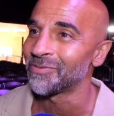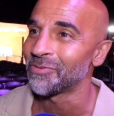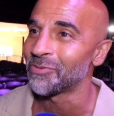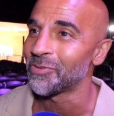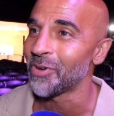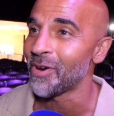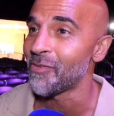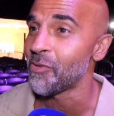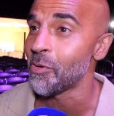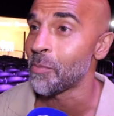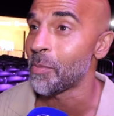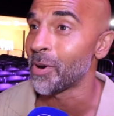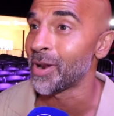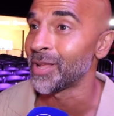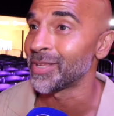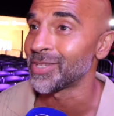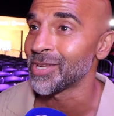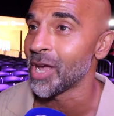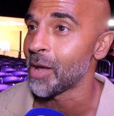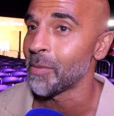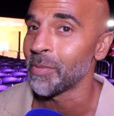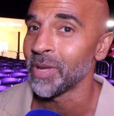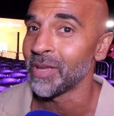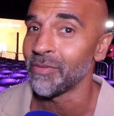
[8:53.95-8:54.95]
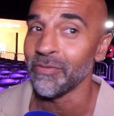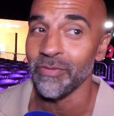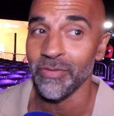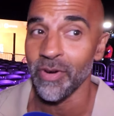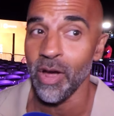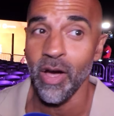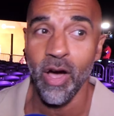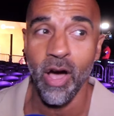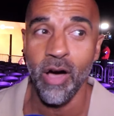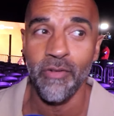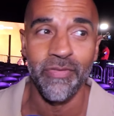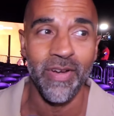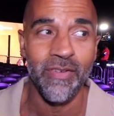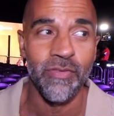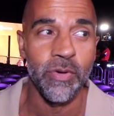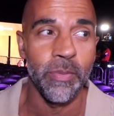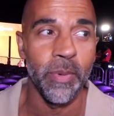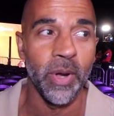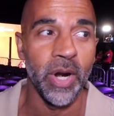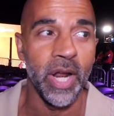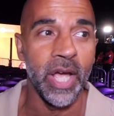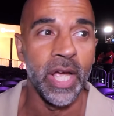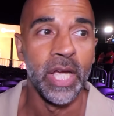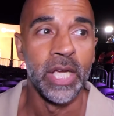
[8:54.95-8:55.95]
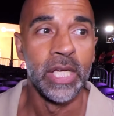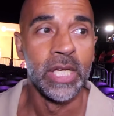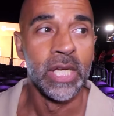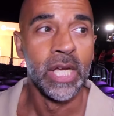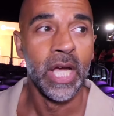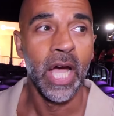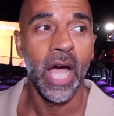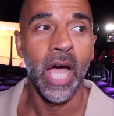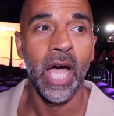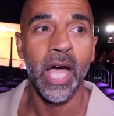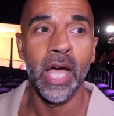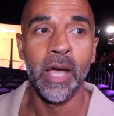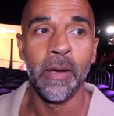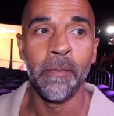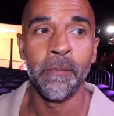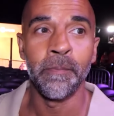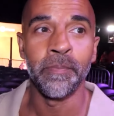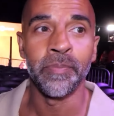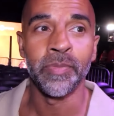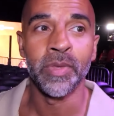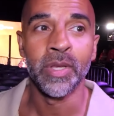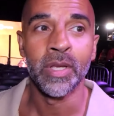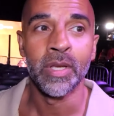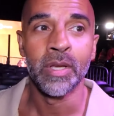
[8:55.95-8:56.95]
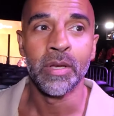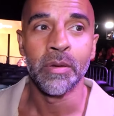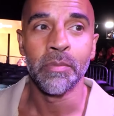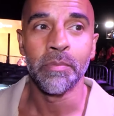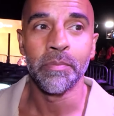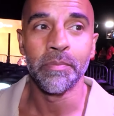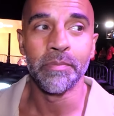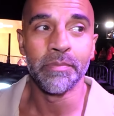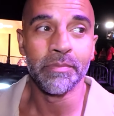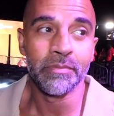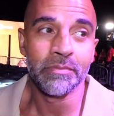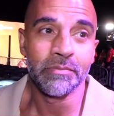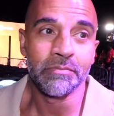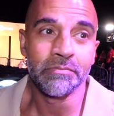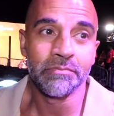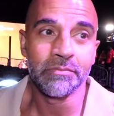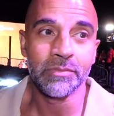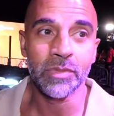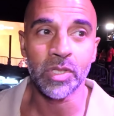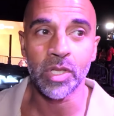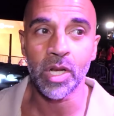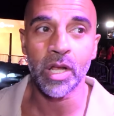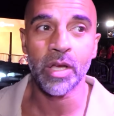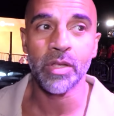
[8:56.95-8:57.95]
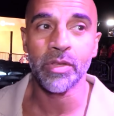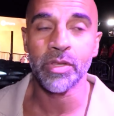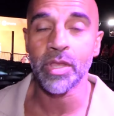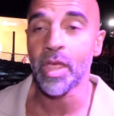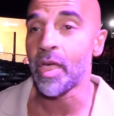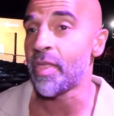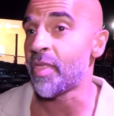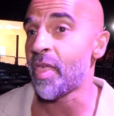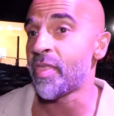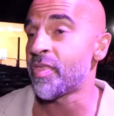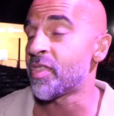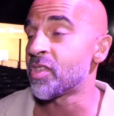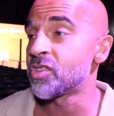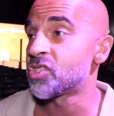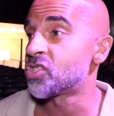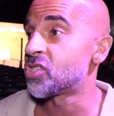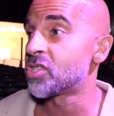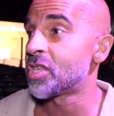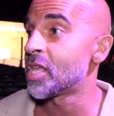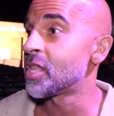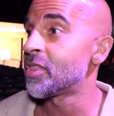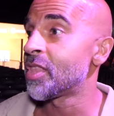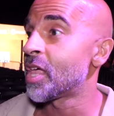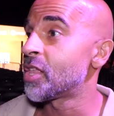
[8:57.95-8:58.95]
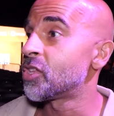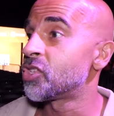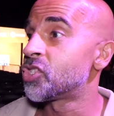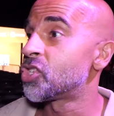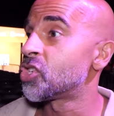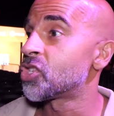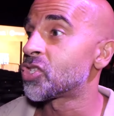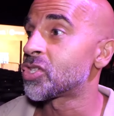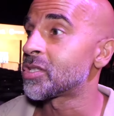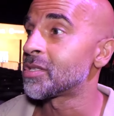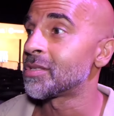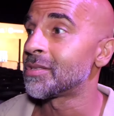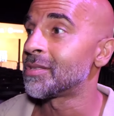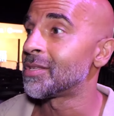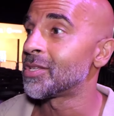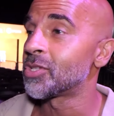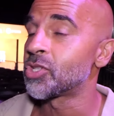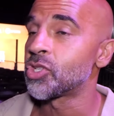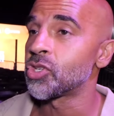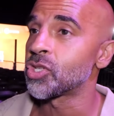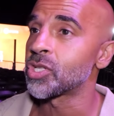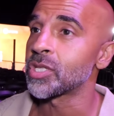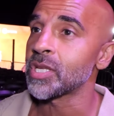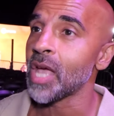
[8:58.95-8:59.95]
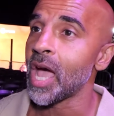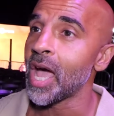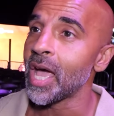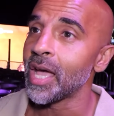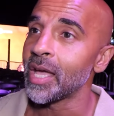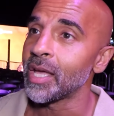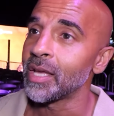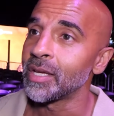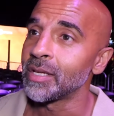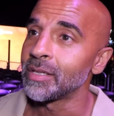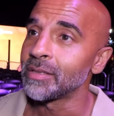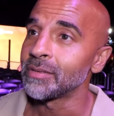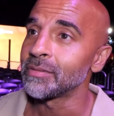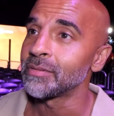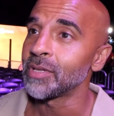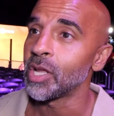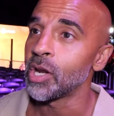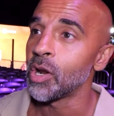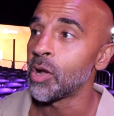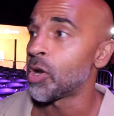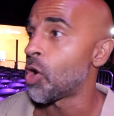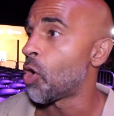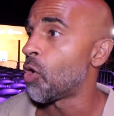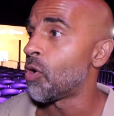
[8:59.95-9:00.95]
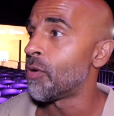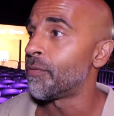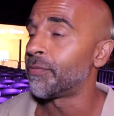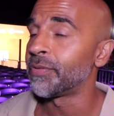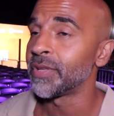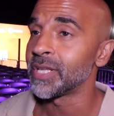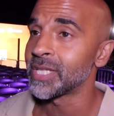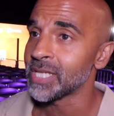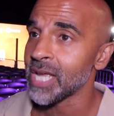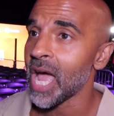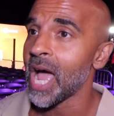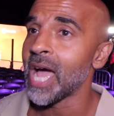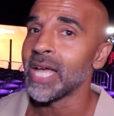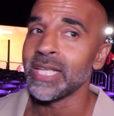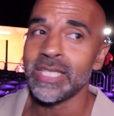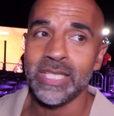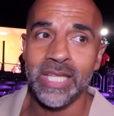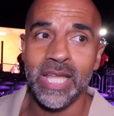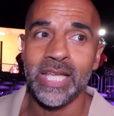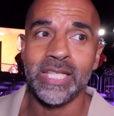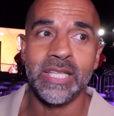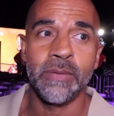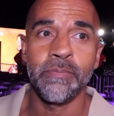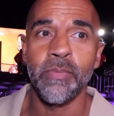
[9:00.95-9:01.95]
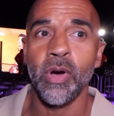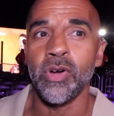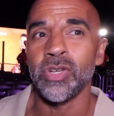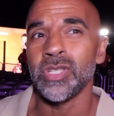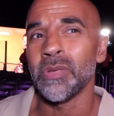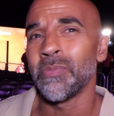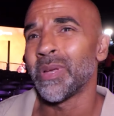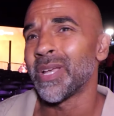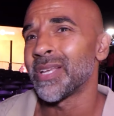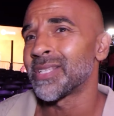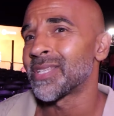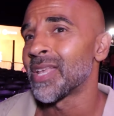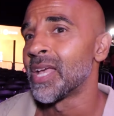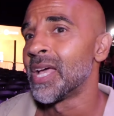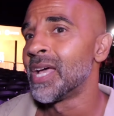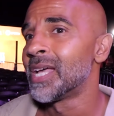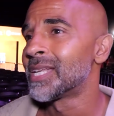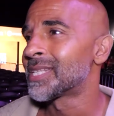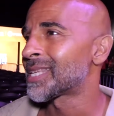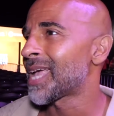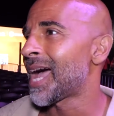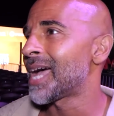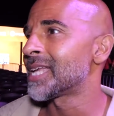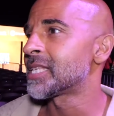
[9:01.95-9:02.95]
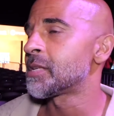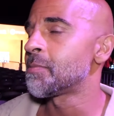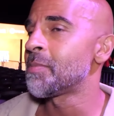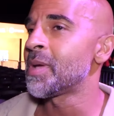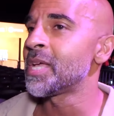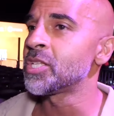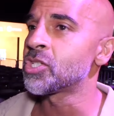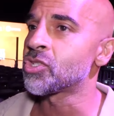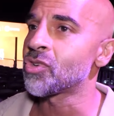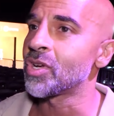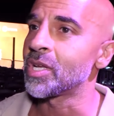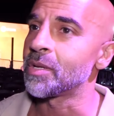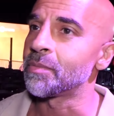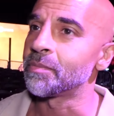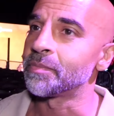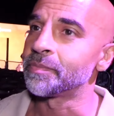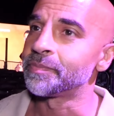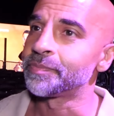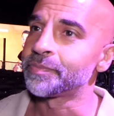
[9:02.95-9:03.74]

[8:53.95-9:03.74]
for everybody. Do you know what I mean? Off everybody. Um, you know, and then there's then there's just there's just Sky, you know, and hopefully Sky stays in boxing because Sky's a mainstream.